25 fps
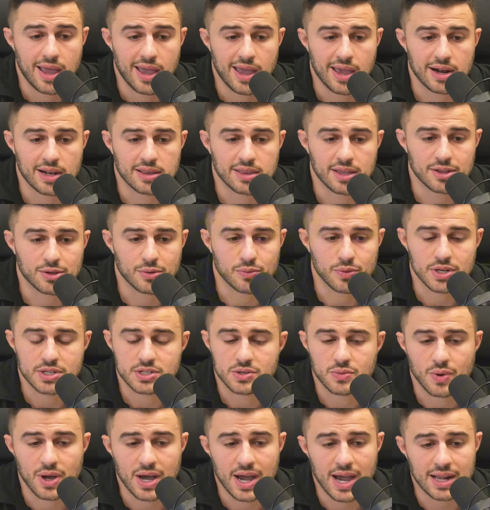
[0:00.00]
And I think the
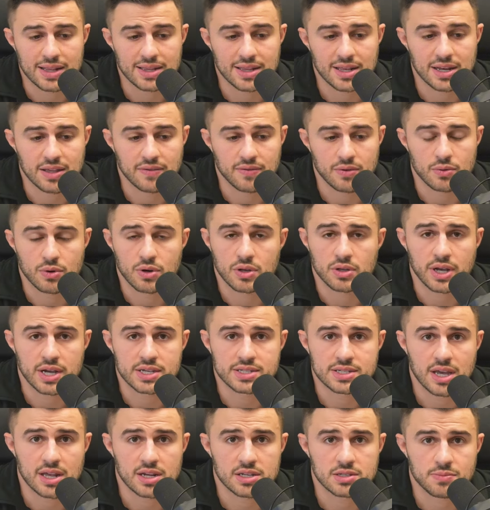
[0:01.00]
reason why I didn't even
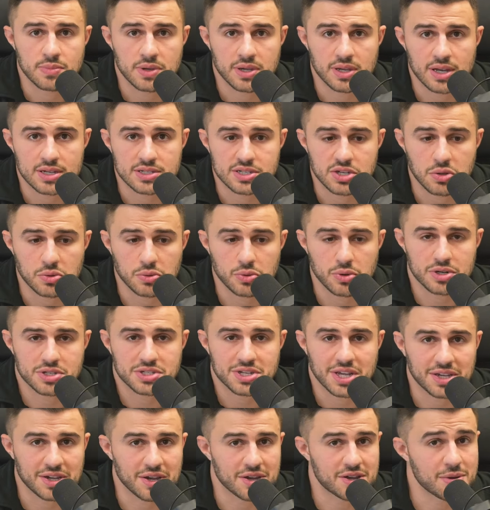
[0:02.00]
realize that is because he
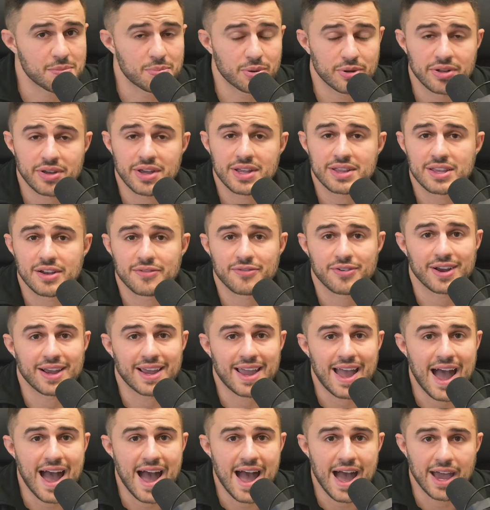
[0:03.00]
looks like a completely
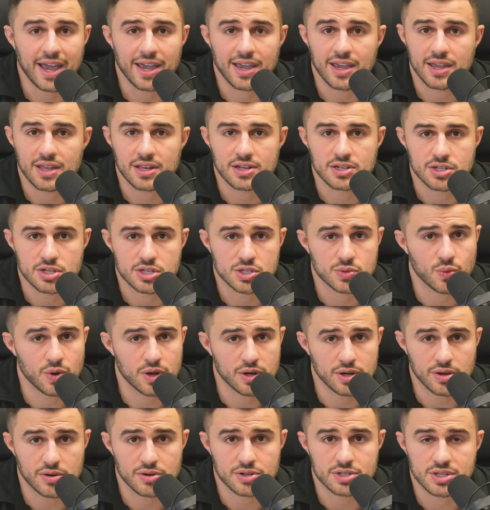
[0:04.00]
different guy in just
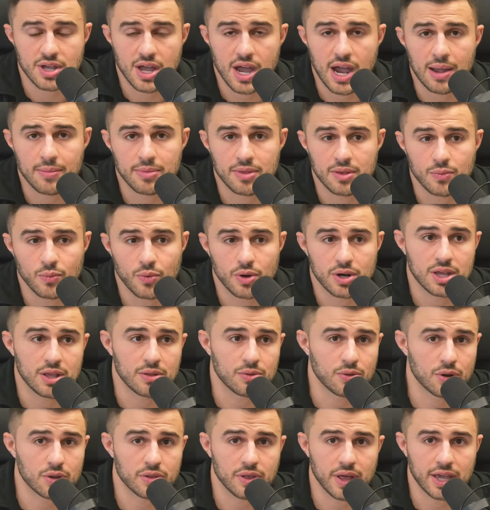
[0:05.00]
one year's time than what
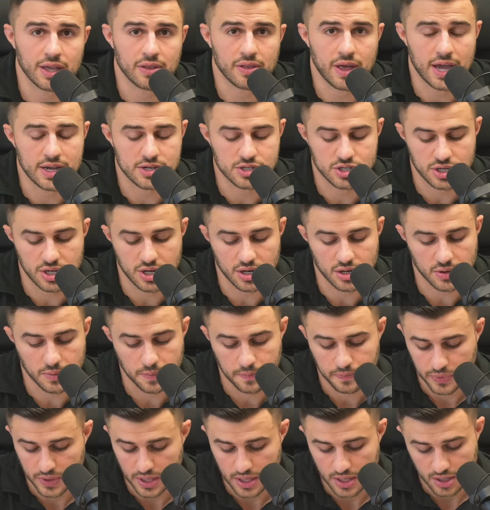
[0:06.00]
he looked like last
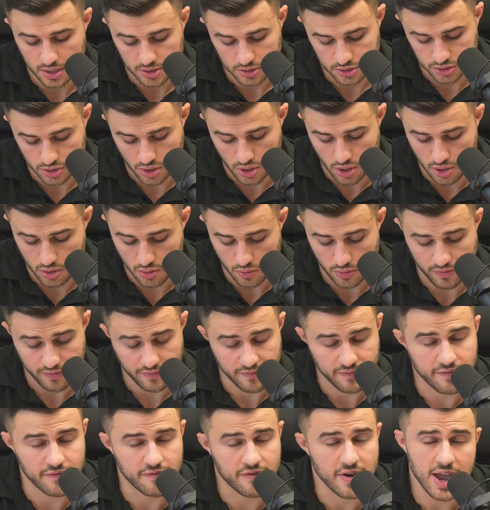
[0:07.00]
year.
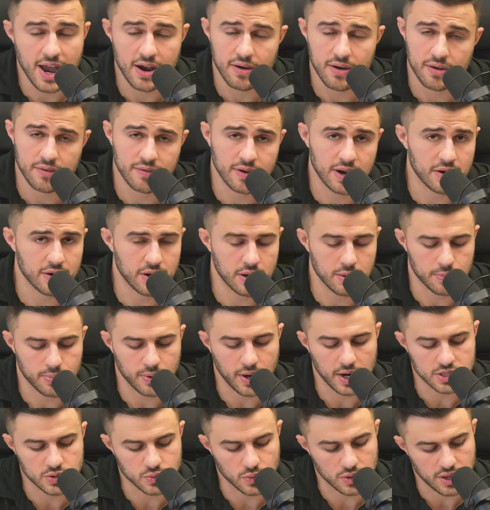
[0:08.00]
So very, very
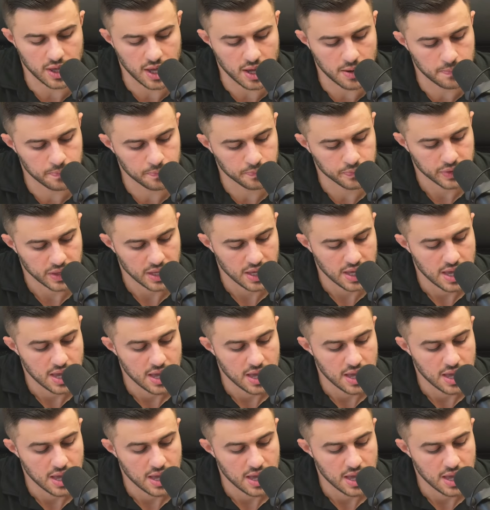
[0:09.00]
impressed with him.